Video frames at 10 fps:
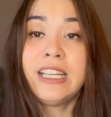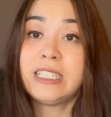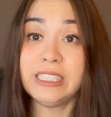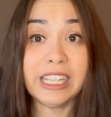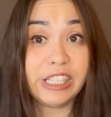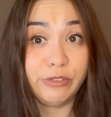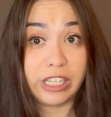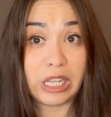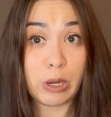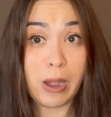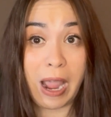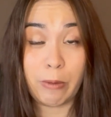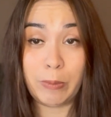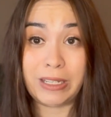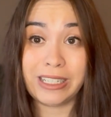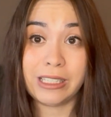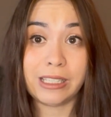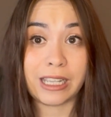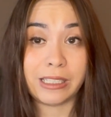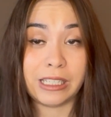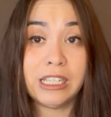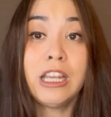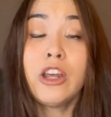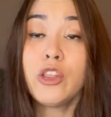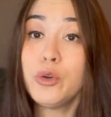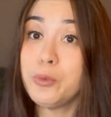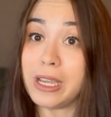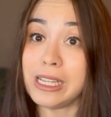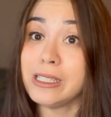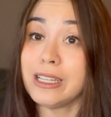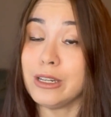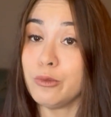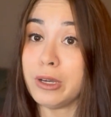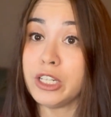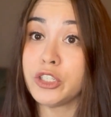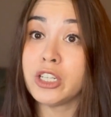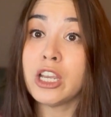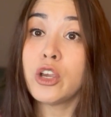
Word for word: Today's video, I will be discussing the ways in which